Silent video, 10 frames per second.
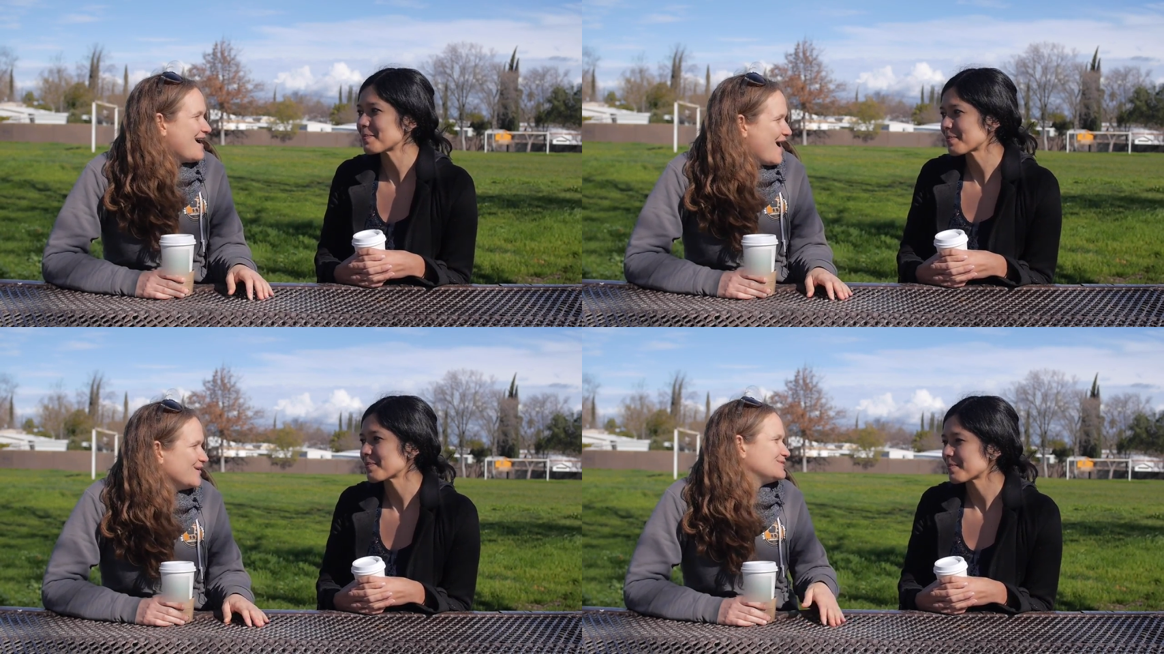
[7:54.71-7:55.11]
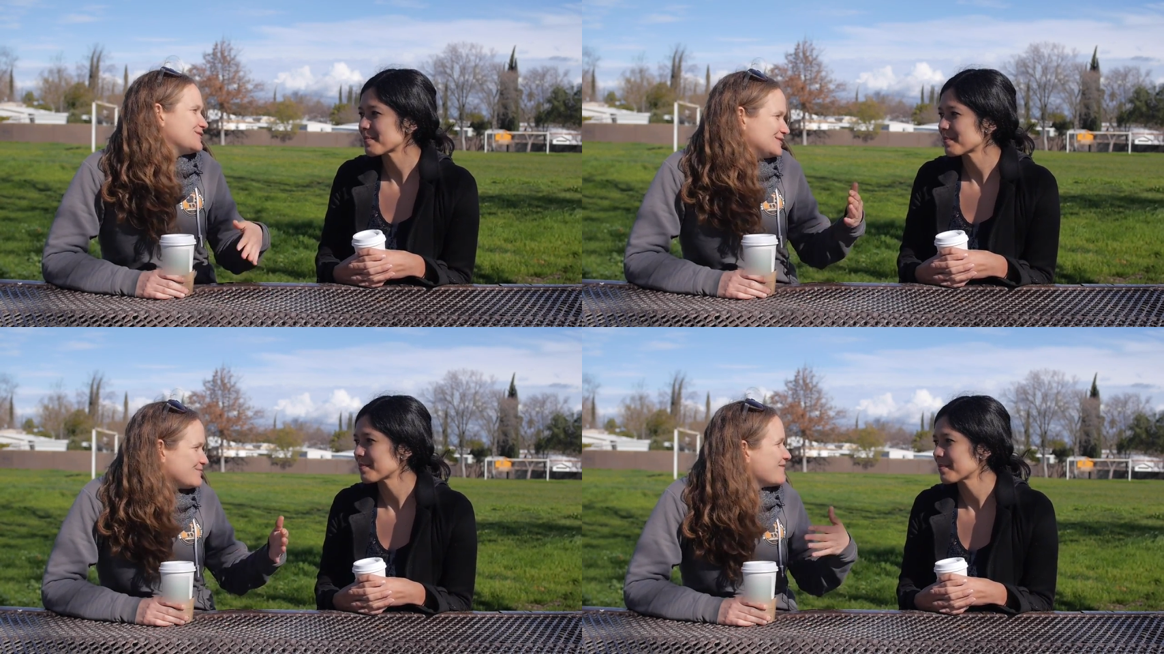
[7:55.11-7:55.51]

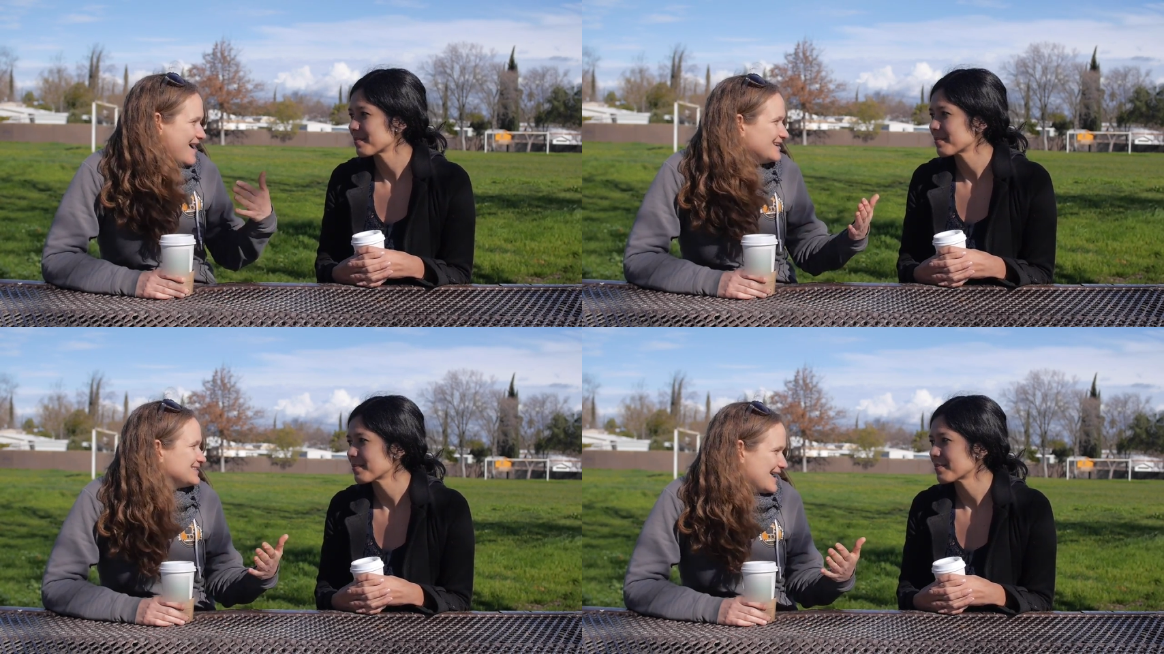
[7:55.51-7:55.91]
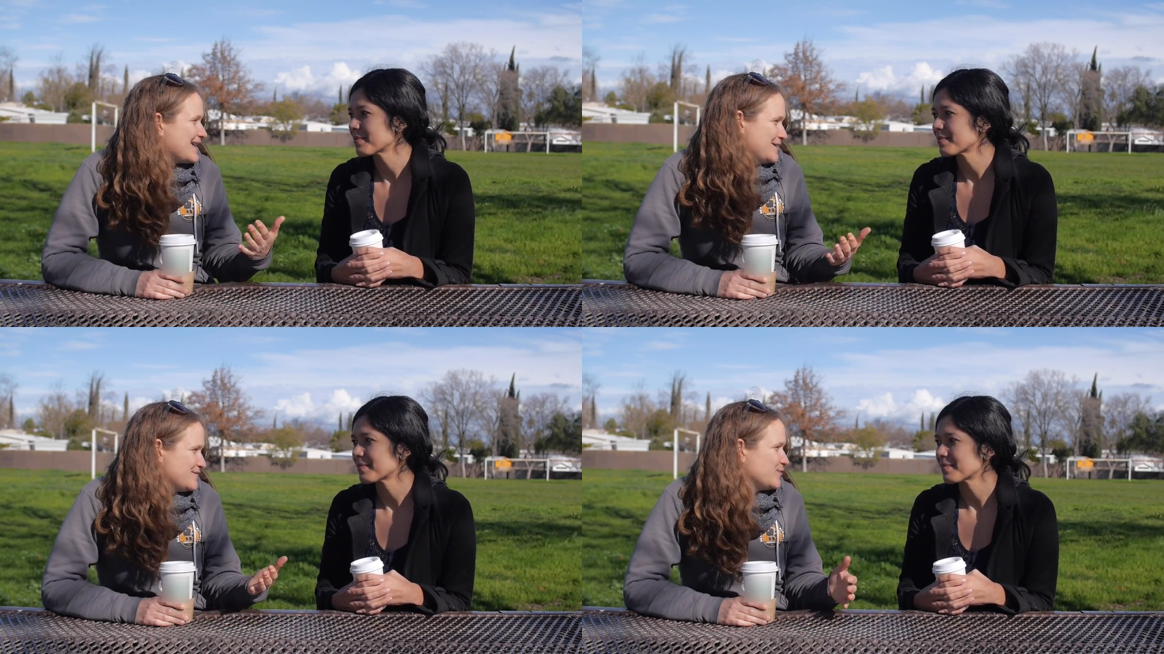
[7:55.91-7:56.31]
Speaker 1: So some of that is like
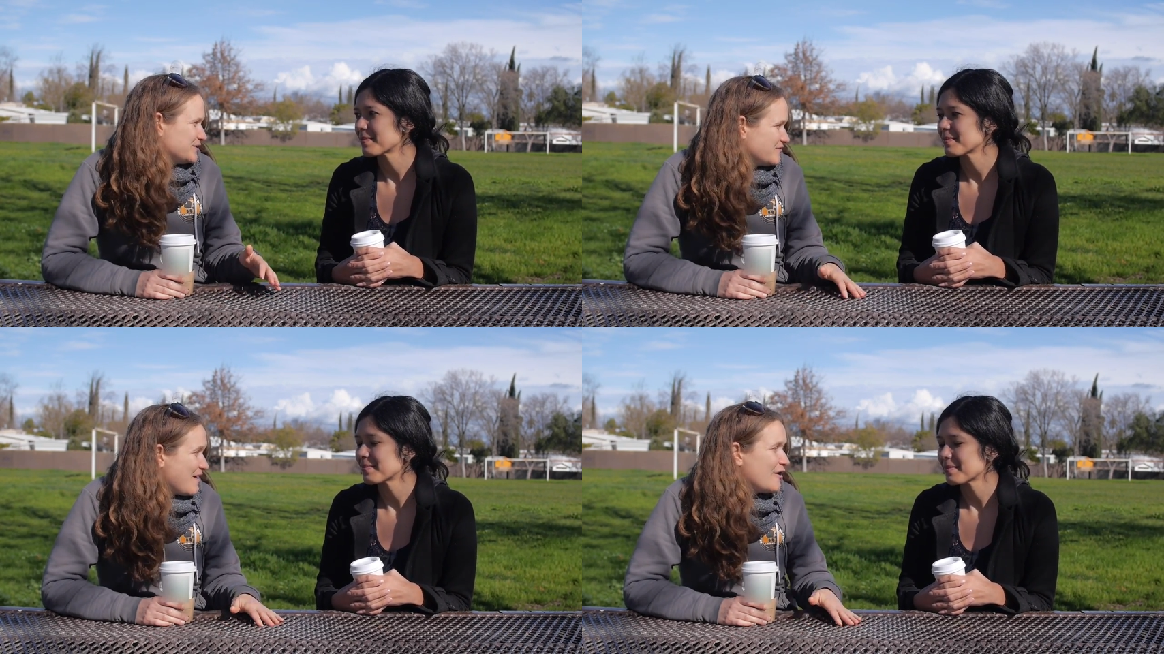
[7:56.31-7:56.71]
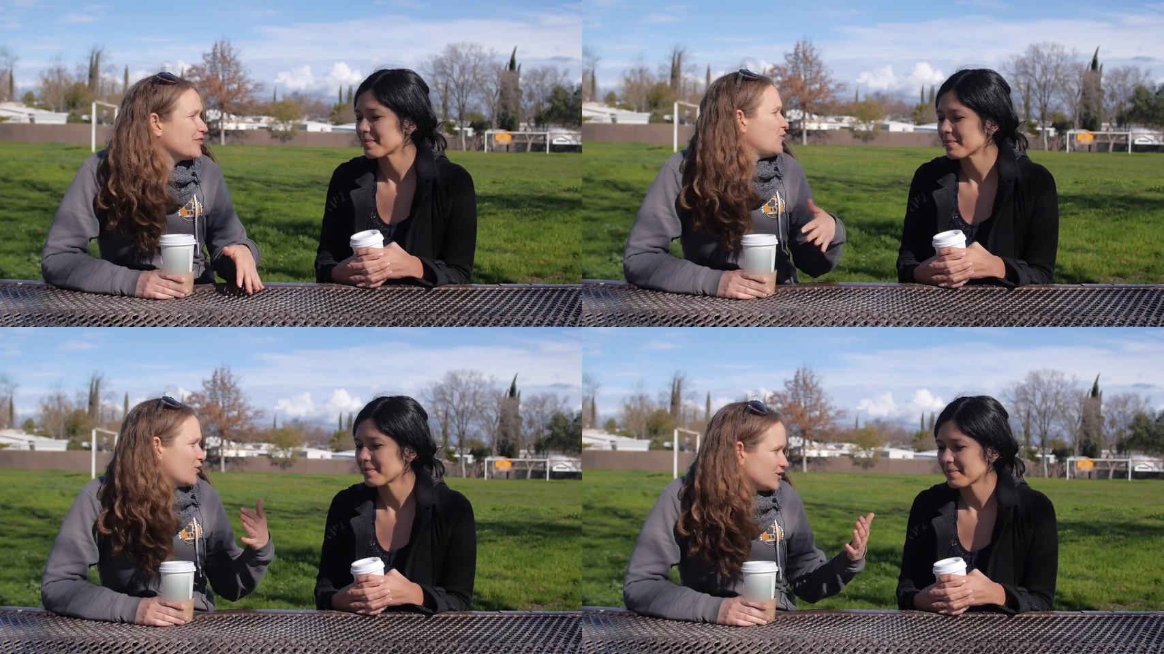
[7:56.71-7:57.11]
kind of the word of mouth,
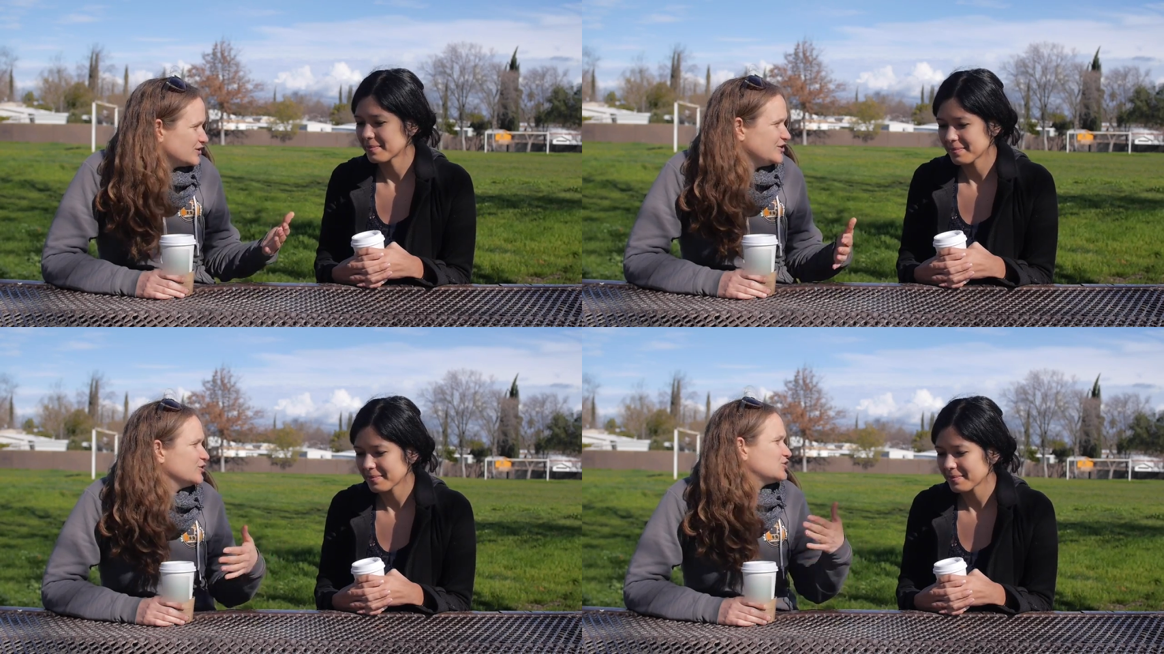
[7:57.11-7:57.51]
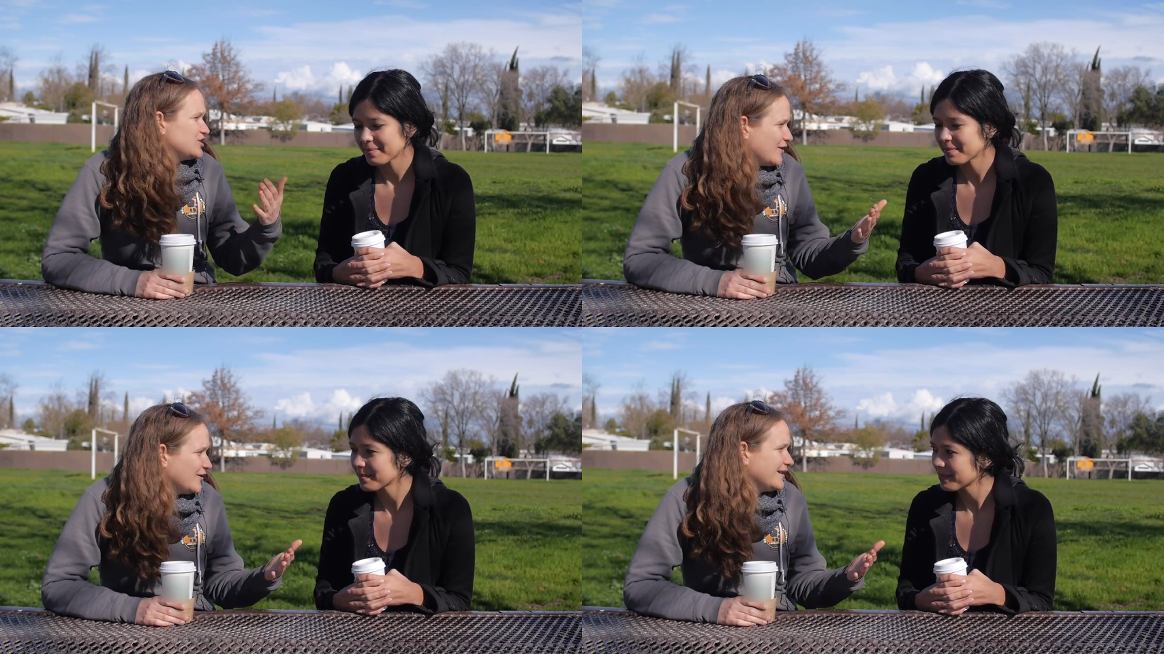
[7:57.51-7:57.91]
or, you know,
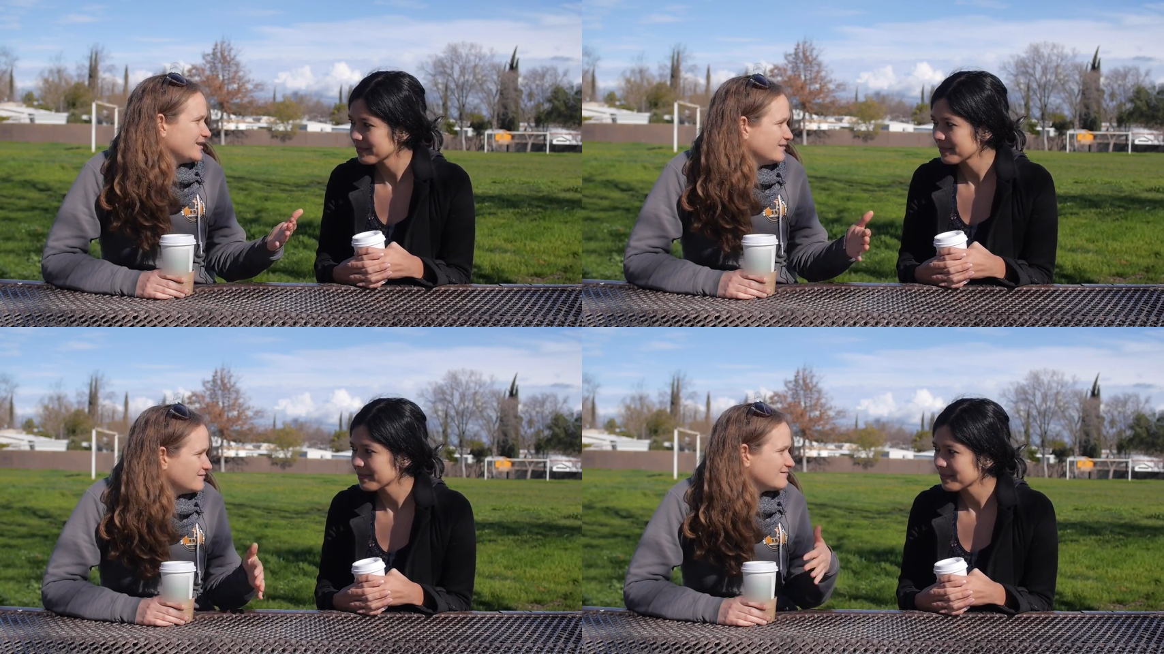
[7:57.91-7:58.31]
sharing,